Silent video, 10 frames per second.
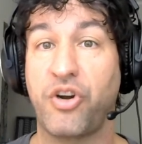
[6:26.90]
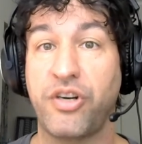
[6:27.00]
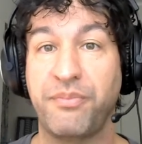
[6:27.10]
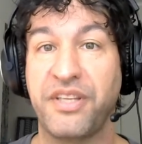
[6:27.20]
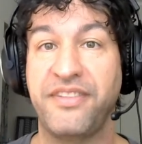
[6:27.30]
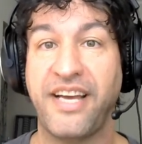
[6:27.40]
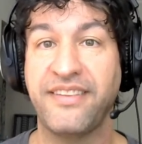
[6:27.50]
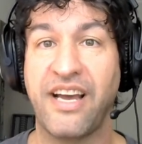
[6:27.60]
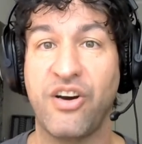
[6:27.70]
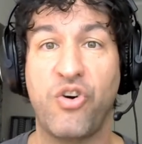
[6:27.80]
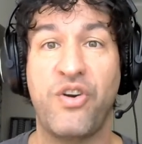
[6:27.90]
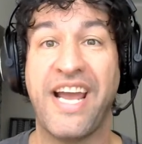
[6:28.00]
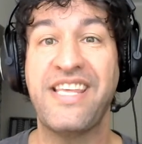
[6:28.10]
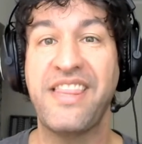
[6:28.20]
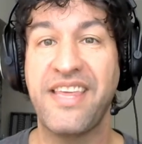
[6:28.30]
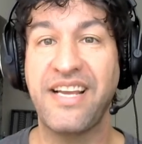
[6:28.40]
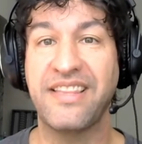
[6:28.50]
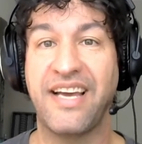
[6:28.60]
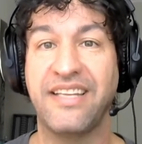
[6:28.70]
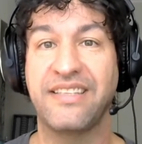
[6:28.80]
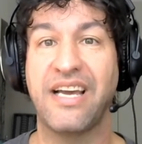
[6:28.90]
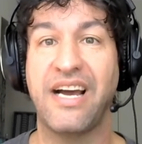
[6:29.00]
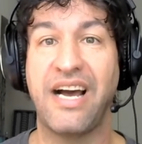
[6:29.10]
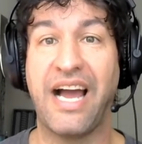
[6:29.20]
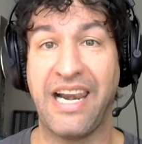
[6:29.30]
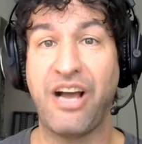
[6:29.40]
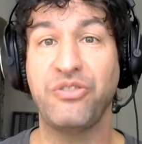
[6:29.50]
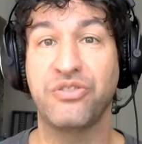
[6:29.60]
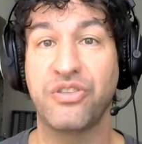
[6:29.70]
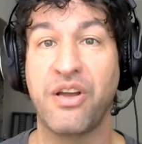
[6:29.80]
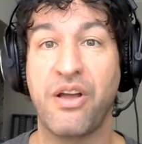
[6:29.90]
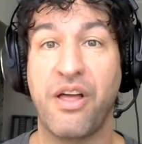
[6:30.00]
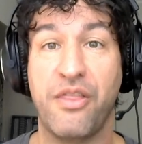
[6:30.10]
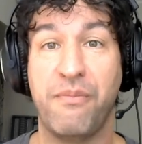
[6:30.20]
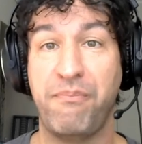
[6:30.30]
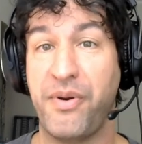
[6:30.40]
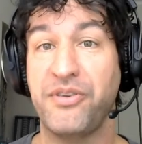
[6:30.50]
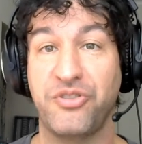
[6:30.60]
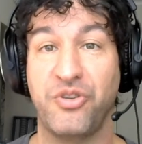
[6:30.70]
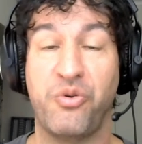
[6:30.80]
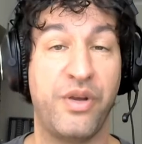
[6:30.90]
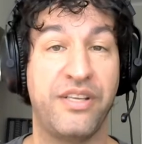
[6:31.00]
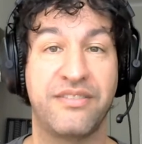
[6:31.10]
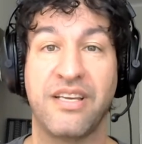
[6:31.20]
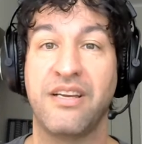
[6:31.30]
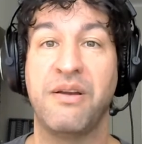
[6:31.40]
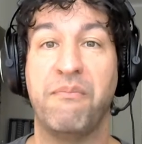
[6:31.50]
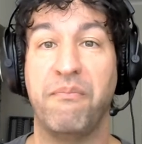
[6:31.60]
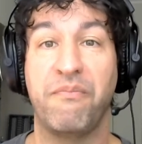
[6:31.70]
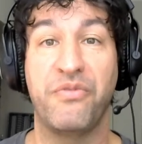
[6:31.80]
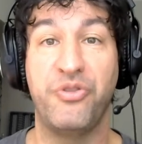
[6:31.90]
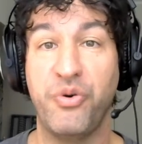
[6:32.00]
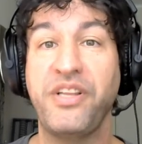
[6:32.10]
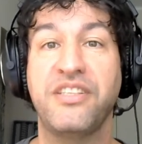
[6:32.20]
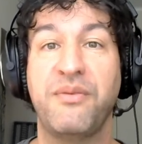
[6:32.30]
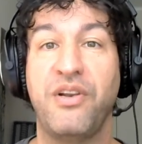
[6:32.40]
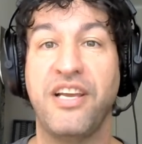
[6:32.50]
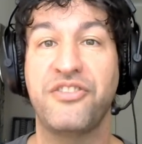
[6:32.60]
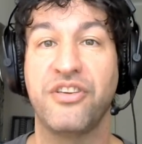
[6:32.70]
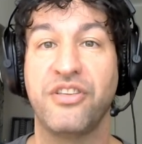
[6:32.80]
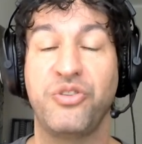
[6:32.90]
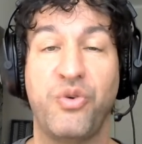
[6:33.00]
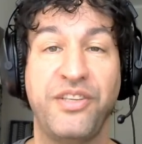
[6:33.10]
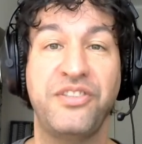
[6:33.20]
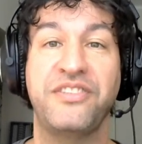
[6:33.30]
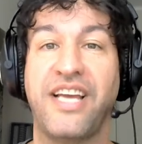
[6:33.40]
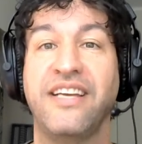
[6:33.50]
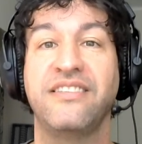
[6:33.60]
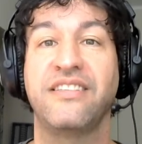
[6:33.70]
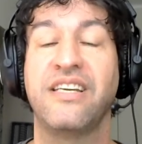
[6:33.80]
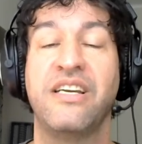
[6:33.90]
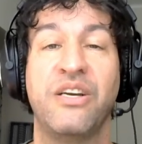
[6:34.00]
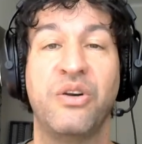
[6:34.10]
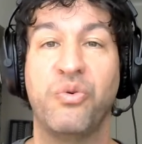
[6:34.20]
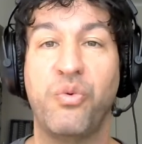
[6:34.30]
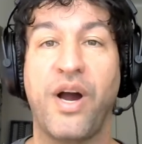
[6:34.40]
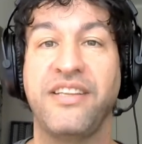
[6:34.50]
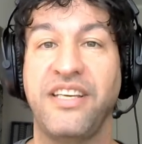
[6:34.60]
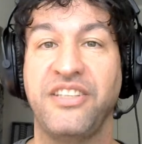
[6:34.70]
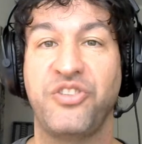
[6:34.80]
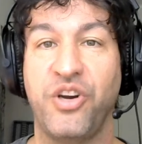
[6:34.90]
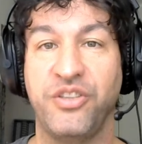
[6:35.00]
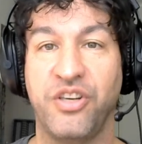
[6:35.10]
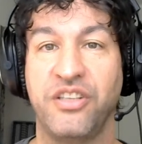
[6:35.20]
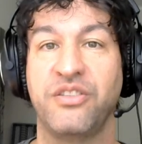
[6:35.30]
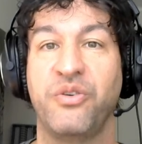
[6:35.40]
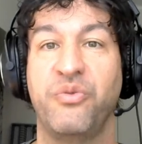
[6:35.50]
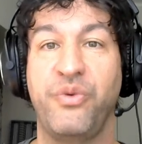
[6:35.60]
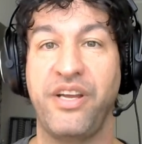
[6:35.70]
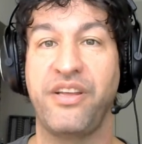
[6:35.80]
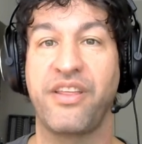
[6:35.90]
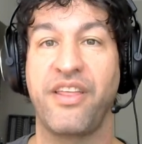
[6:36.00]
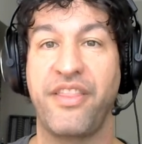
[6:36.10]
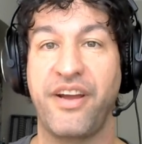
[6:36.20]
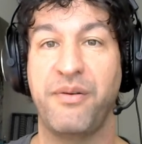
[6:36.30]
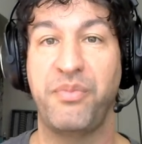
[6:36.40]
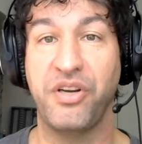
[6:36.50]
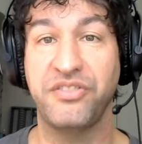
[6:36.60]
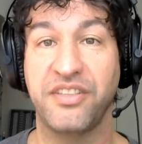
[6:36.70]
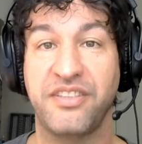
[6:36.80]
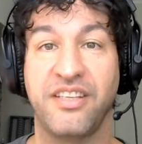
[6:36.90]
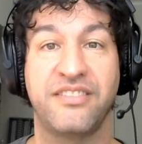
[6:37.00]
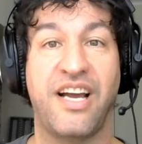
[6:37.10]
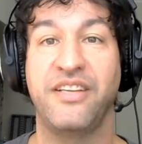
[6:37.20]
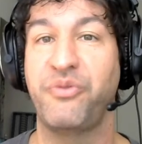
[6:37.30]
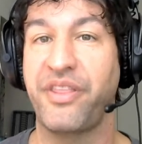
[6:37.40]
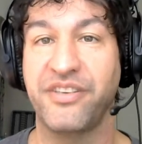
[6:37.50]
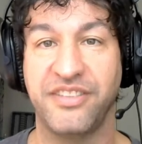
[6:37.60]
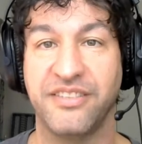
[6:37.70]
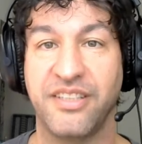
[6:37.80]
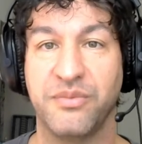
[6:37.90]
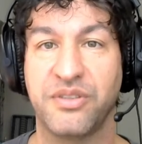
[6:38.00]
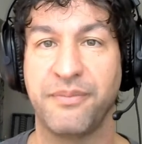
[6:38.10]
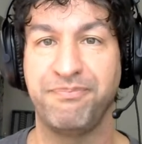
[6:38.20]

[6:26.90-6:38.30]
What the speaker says: corrupted data, or anything that allows the person who is doing the simulation to understand what is going on with their processes and with their systems.